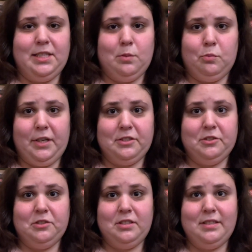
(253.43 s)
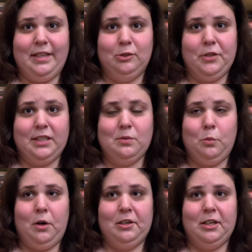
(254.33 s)
some pretzels and drank some
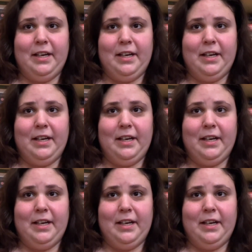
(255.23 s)
water,